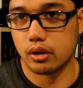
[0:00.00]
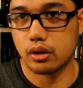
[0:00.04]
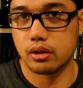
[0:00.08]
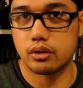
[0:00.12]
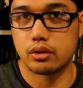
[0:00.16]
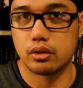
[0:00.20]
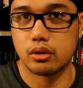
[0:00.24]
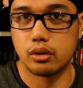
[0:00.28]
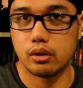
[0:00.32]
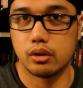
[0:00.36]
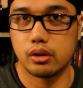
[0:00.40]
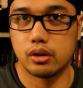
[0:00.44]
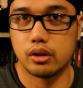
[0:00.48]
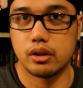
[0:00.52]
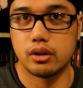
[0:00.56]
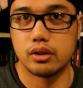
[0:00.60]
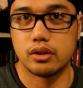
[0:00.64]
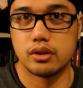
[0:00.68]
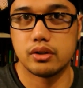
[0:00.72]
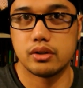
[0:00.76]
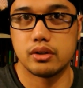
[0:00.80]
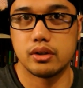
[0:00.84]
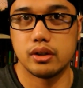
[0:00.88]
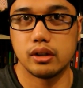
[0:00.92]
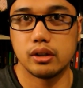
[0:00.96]

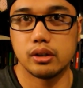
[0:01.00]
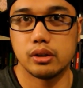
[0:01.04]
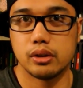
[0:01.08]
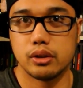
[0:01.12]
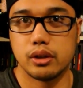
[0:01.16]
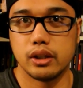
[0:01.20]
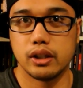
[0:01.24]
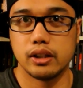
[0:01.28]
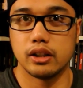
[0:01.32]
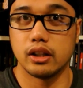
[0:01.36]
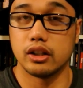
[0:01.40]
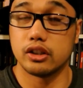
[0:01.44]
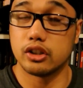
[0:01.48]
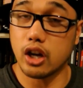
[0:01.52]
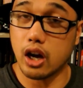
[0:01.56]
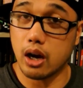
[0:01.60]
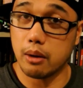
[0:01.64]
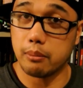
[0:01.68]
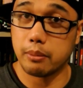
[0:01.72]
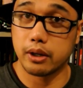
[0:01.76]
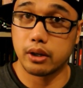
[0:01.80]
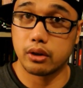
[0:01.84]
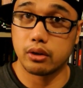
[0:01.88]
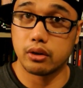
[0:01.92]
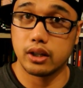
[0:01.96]
controllers, including the
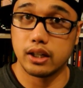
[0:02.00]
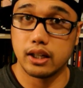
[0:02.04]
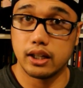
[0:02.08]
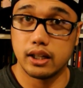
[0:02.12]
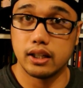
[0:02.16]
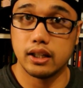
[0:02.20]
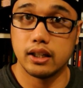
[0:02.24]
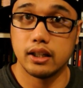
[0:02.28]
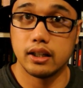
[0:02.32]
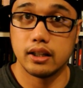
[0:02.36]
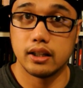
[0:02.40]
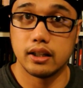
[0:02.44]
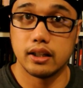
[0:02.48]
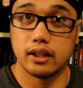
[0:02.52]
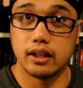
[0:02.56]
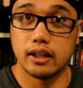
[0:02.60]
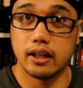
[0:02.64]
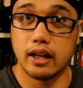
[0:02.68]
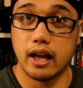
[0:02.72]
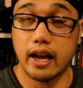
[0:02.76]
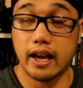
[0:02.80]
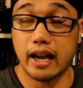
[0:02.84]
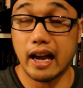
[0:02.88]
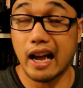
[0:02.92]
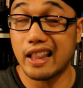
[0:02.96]
atomic green.
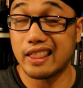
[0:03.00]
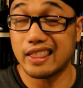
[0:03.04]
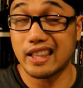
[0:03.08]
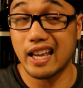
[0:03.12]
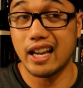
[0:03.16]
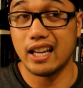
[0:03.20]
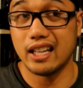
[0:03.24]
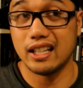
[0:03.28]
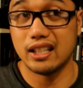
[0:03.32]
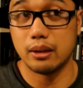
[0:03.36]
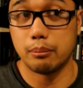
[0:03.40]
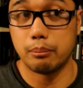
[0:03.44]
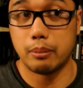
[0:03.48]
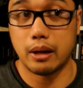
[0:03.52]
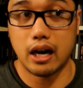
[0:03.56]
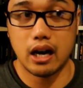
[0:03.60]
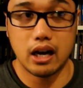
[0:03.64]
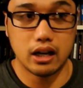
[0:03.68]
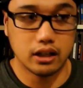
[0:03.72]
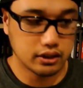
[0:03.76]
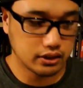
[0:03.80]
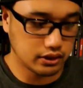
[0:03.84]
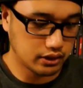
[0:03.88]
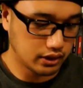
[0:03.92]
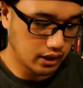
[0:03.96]
I got that in the
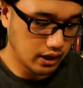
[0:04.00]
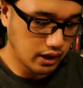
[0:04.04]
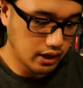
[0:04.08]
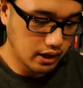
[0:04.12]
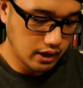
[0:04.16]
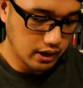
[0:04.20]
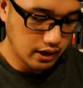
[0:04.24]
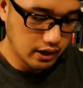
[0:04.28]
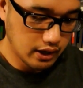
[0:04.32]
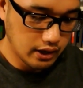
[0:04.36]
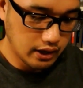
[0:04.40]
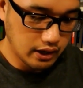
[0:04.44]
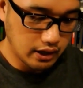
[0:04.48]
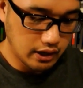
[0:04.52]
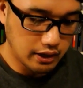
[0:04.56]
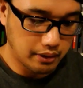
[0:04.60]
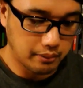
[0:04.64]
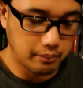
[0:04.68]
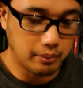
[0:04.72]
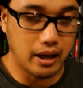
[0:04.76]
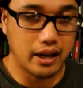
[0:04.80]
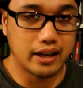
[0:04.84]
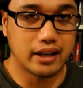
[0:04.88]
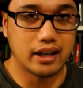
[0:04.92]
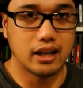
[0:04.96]
box.
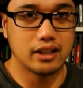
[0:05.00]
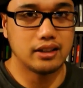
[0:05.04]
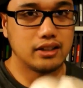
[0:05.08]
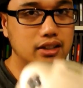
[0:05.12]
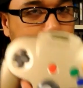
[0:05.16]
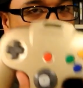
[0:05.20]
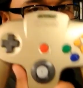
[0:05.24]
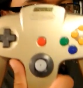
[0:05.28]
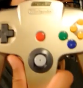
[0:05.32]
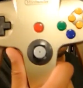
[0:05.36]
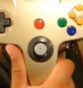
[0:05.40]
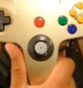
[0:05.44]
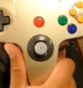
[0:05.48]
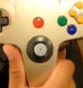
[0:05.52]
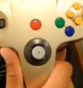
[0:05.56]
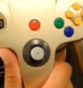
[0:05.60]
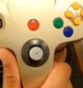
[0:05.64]
I got this really